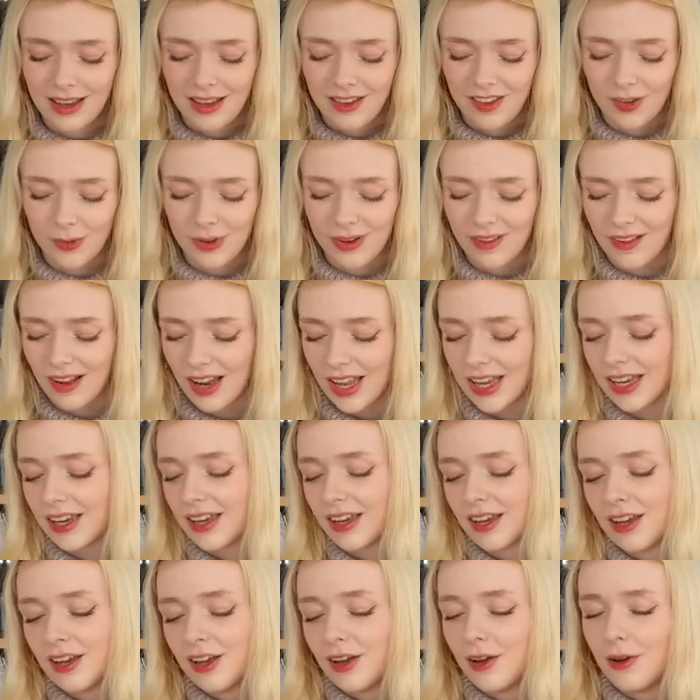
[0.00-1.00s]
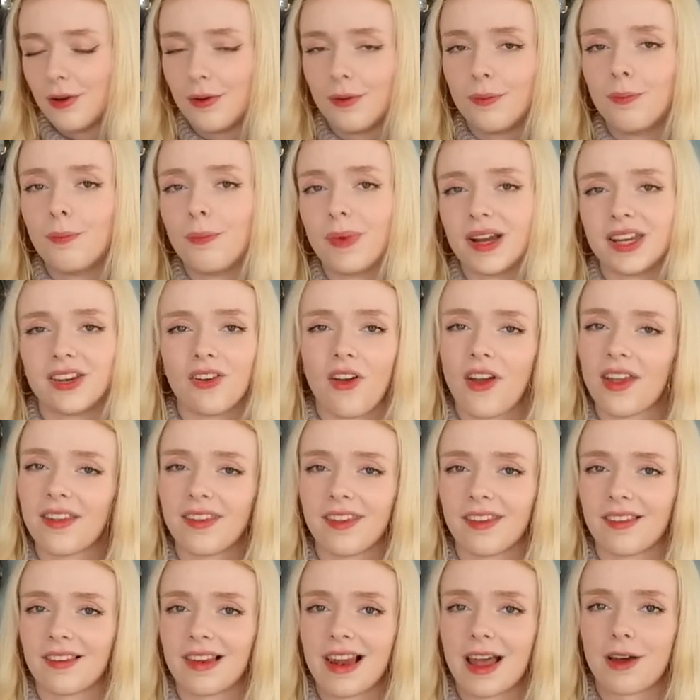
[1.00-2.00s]
So it's like my
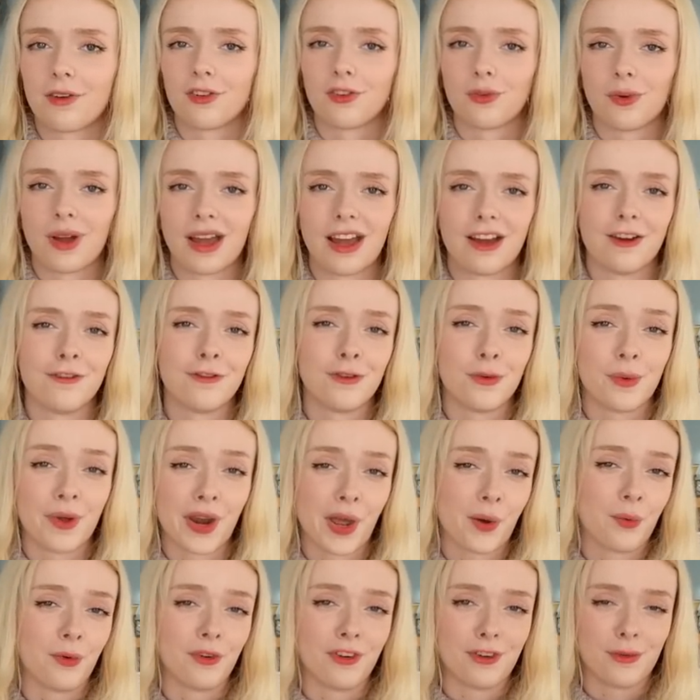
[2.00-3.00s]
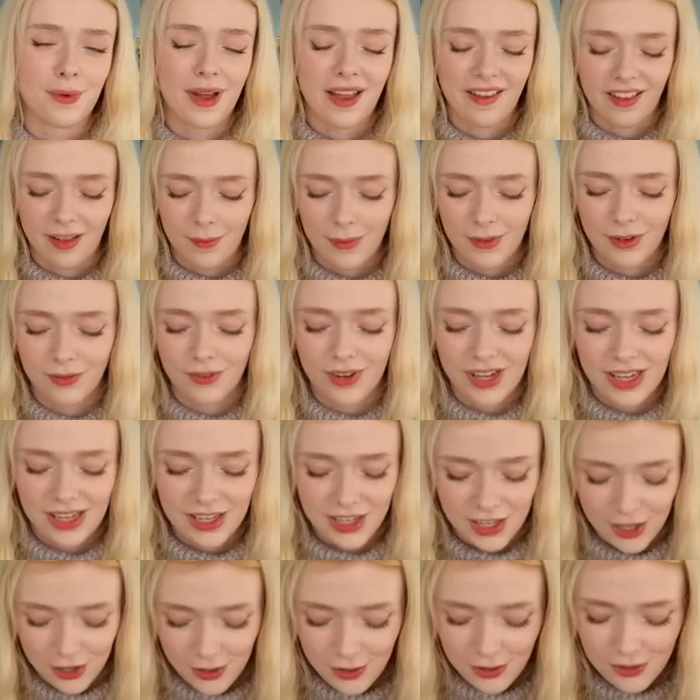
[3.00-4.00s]
nicest loungewear for when I want to wear something really
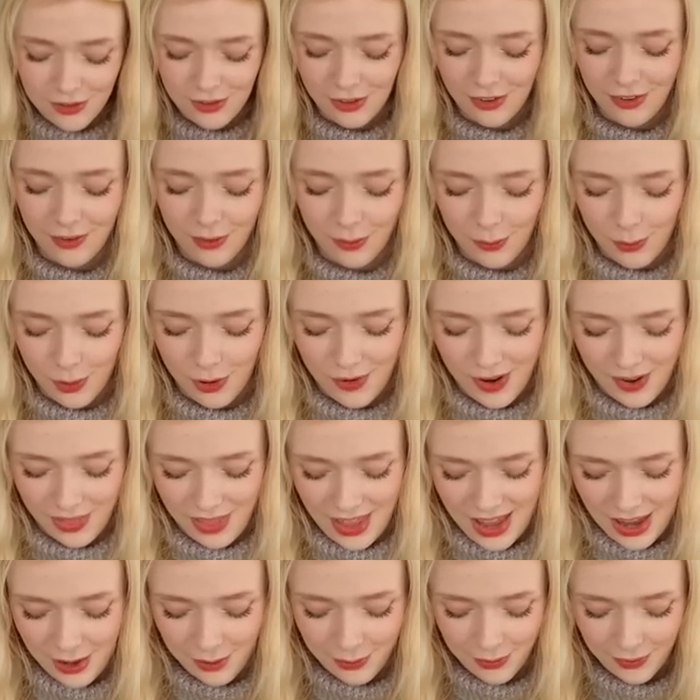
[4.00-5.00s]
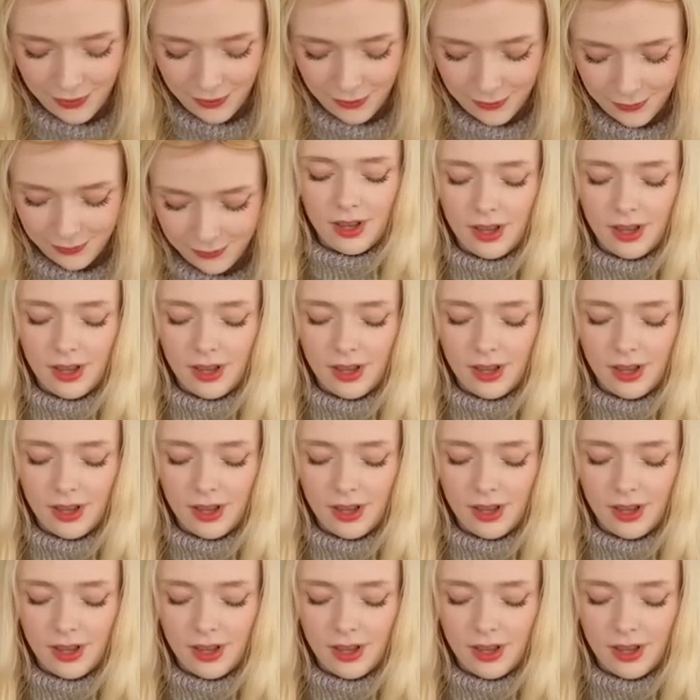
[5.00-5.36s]
cute just to walk around the house.